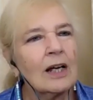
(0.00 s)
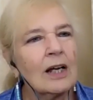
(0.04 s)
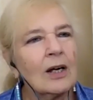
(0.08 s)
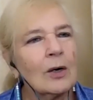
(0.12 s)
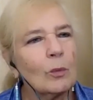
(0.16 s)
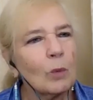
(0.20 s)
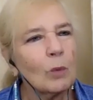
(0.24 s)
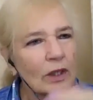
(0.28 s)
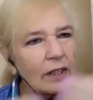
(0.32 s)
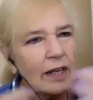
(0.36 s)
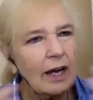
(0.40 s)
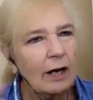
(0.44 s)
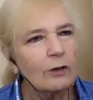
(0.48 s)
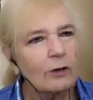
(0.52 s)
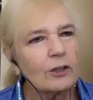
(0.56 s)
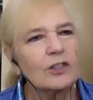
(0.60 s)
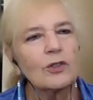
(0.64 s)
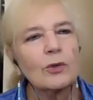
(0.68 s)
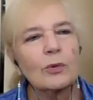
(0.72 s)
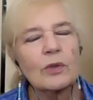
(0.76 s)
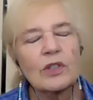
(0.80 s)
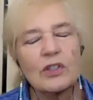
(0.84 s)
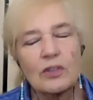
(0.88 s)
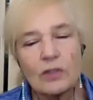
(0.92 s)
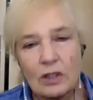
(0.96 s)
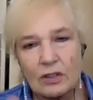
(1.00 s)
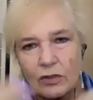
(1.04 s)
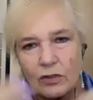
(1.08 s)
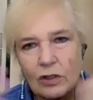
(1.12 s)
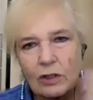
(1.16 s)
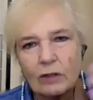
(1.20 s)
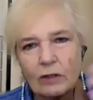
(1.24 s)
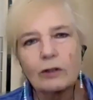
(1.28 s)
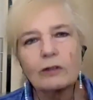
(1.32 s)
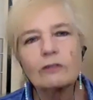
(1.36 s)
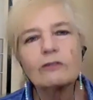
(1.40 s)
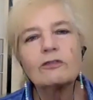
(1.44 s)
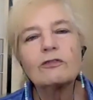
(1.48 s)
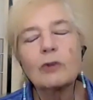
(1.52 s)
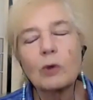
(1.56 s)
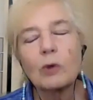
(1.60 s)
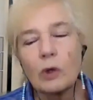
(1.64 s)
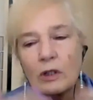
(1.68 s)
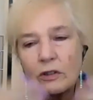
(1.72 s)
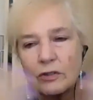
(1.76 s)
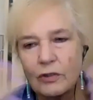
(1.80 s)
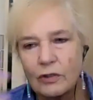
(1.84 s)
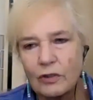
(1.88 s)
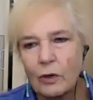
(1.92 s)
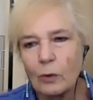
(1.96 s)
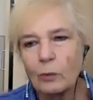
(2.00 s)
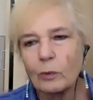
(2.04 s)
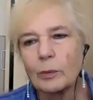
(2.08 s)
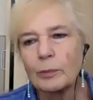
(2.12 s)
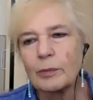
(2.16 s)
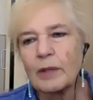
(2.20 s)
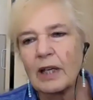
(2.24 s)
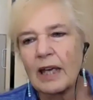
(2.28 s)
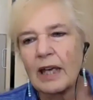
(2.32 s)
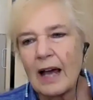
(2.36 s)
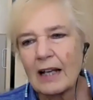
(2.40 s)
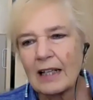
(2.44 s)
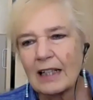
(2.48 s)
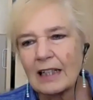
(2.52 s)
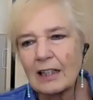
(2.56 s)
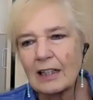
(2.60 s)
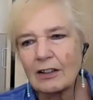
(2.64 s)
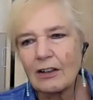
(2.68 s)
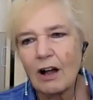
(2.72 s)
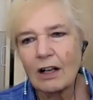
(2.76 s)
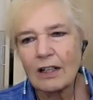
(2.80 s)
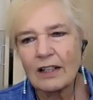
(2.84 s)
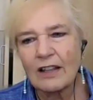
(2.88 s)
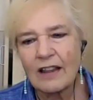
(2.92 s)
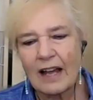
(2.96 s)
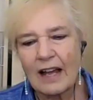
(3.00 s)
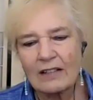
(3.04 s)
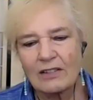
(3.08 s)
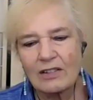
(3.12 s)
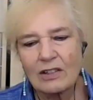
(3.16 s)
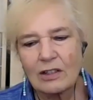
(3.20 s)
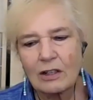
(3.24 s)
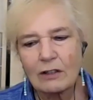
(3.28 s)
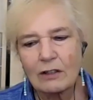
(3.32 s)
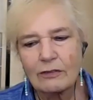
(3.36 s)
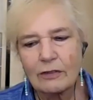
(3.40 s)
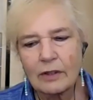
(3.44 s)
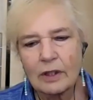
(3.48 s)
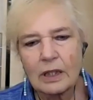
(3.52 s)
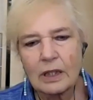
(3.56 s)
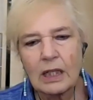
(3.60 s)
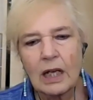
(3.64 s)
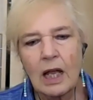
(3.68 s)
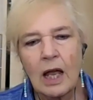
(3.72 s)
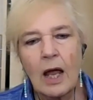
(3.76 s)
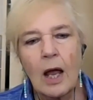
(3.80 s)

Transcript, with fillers: what characteristics to look for so we'll be adding a lot of that stuff in